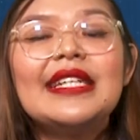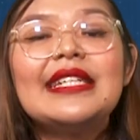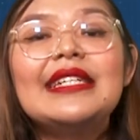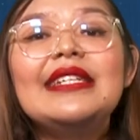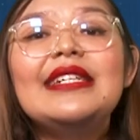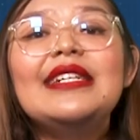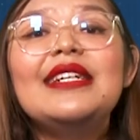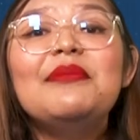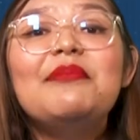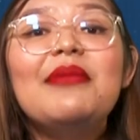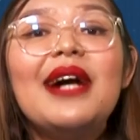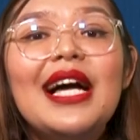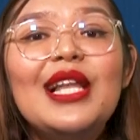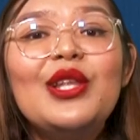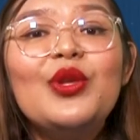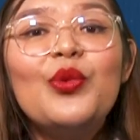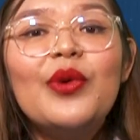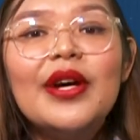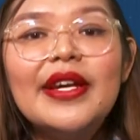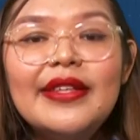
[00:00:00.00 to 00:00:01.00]

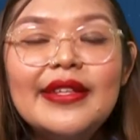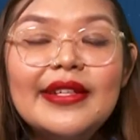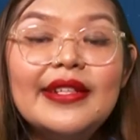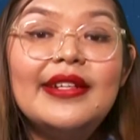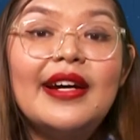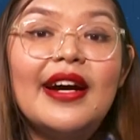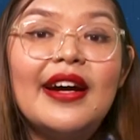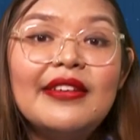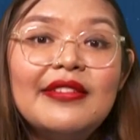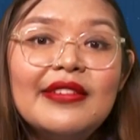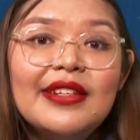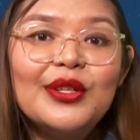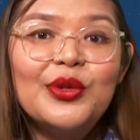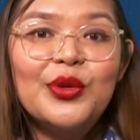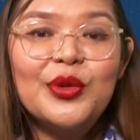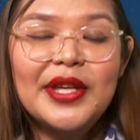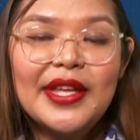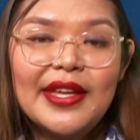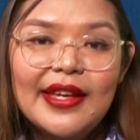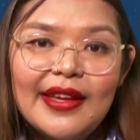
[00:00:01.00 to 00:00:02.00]
Kemaluan negara,
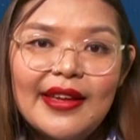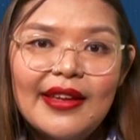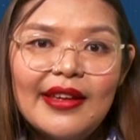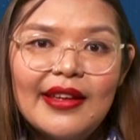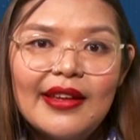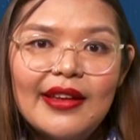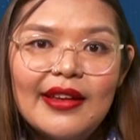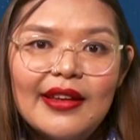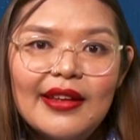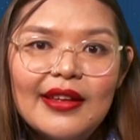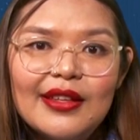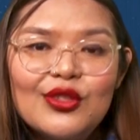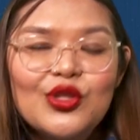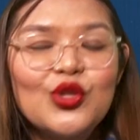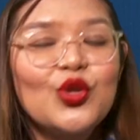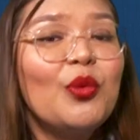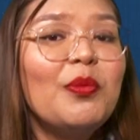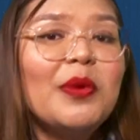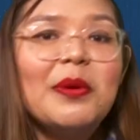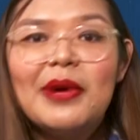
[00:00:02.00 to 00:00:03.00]
okay?
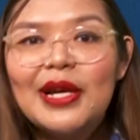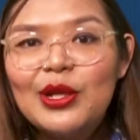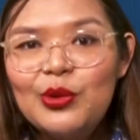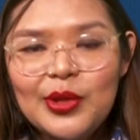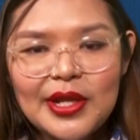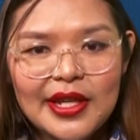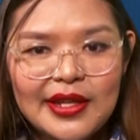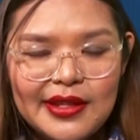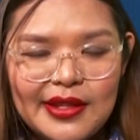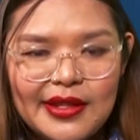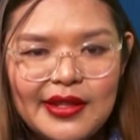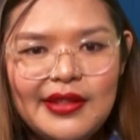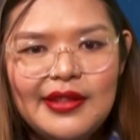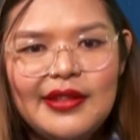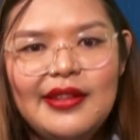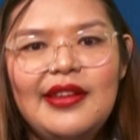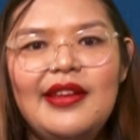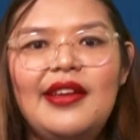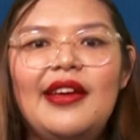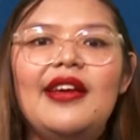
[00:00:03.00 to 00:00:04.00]
So memalukan.
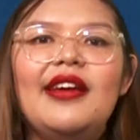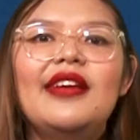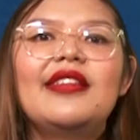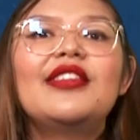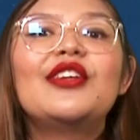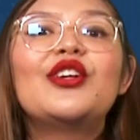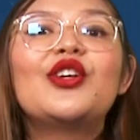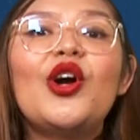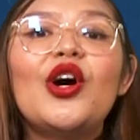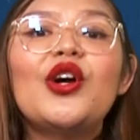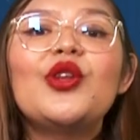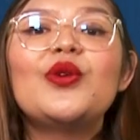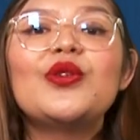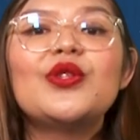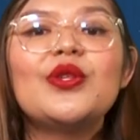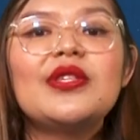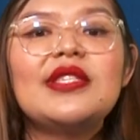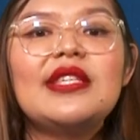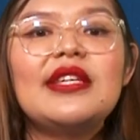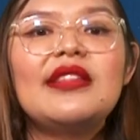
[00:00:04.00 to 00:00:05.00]
The court
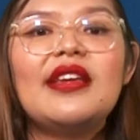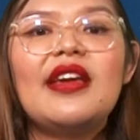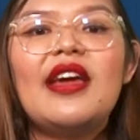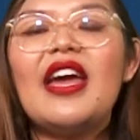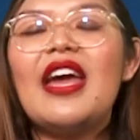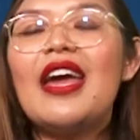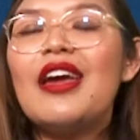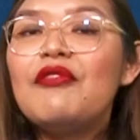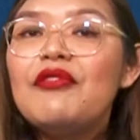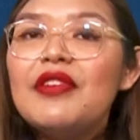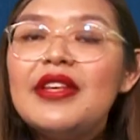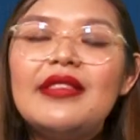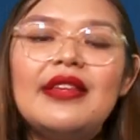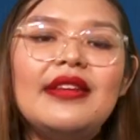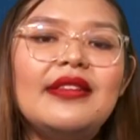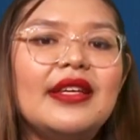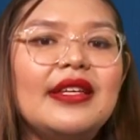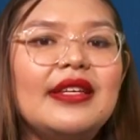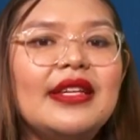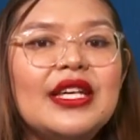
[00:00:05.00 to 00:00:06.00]
also said that
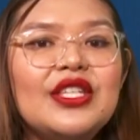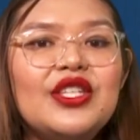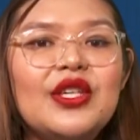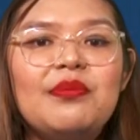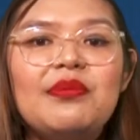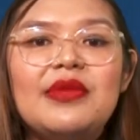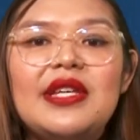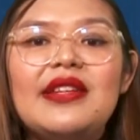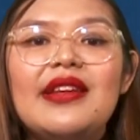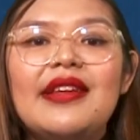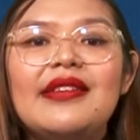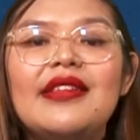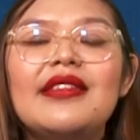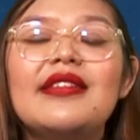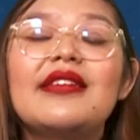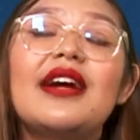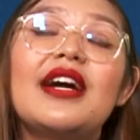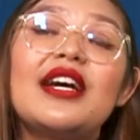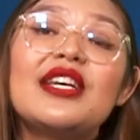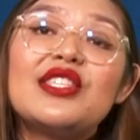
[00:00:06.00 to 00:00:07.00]
everything that Najib did under
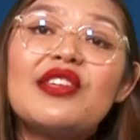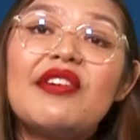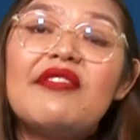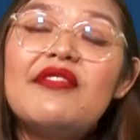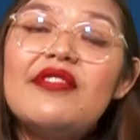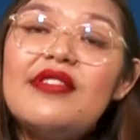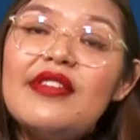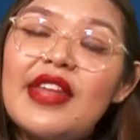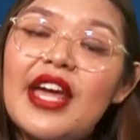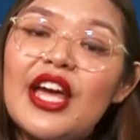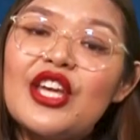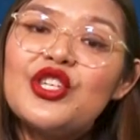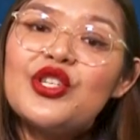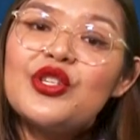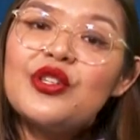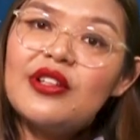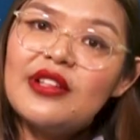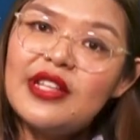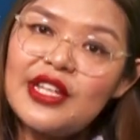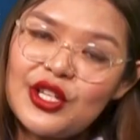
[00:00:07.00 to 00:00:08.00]
the guise of
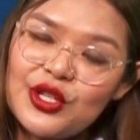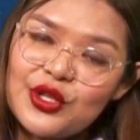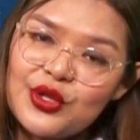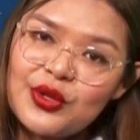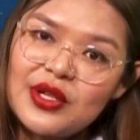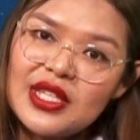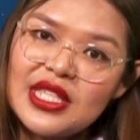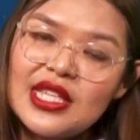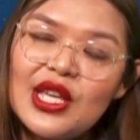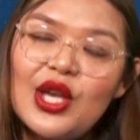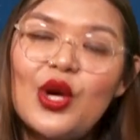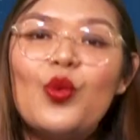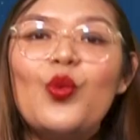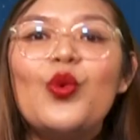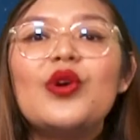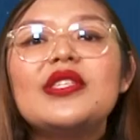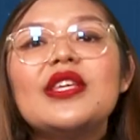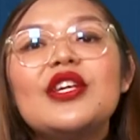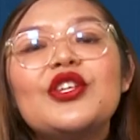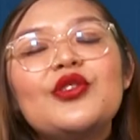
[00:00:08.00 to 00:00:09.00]
national interest
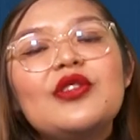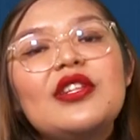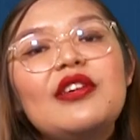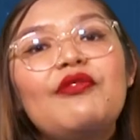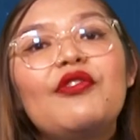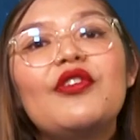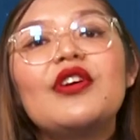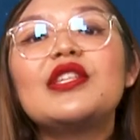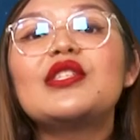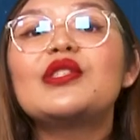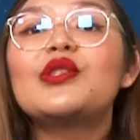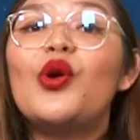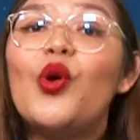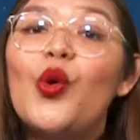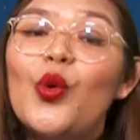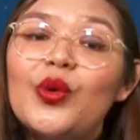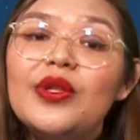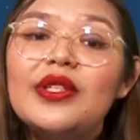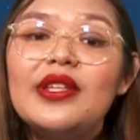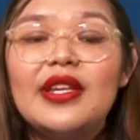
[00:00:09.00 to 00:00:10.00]
was actually for his
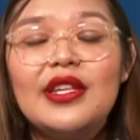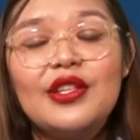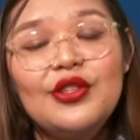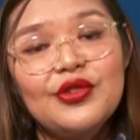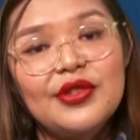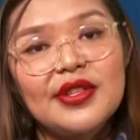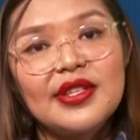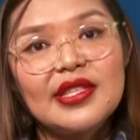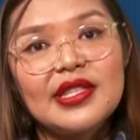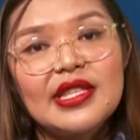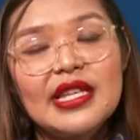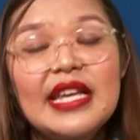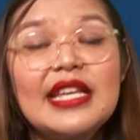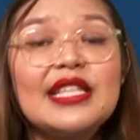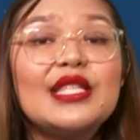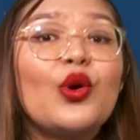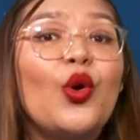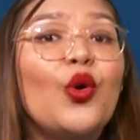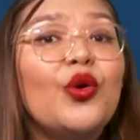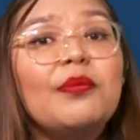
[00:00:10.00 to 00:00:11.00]
own interest,
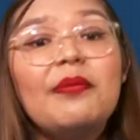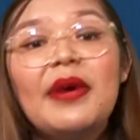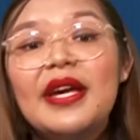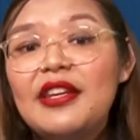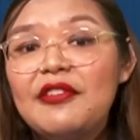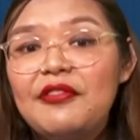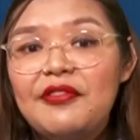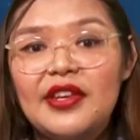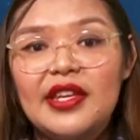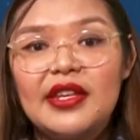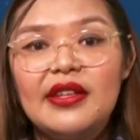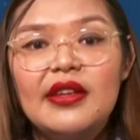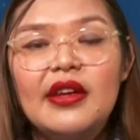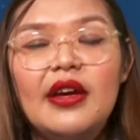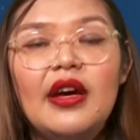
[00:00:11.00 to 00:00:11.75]
his own benefit.